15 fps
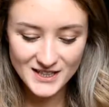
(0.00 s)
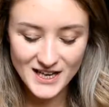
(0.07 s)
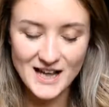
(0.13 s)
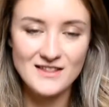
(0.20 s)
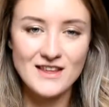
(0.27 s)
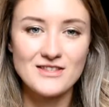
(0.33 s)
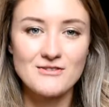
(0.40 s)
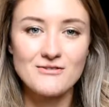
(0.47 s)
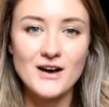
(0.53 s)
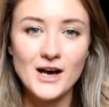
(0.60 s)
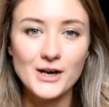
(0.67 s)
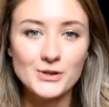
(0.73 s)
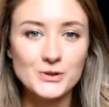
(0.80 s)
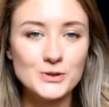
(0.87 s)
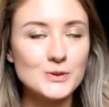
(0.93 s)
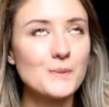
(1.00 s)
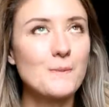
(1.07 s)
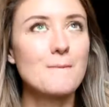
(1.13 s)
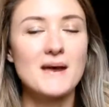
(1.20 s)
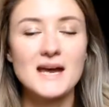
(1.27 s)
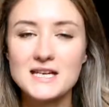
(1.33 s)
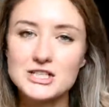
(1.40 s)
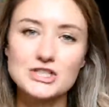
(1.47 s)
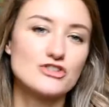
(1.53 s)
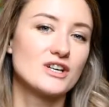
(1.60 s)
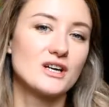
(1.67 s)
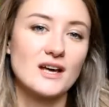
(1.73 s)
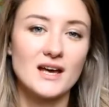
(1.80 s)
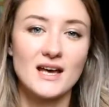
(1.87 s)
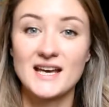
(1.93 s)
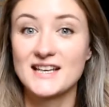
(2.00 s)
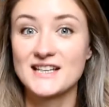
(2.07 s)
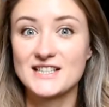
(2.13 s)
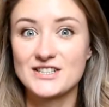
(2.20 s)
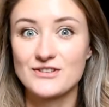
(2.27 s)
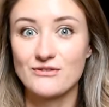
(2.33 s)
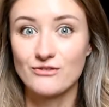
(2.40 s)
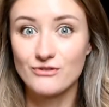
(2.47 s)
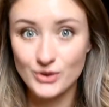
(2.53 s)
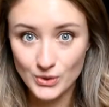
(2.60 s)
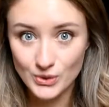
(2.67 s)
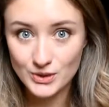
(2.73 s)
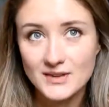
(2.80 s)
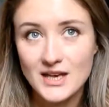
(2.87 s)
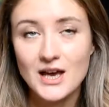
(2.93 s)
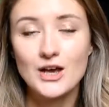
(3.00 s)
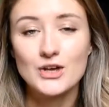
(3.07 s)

And then the final major trigger is food.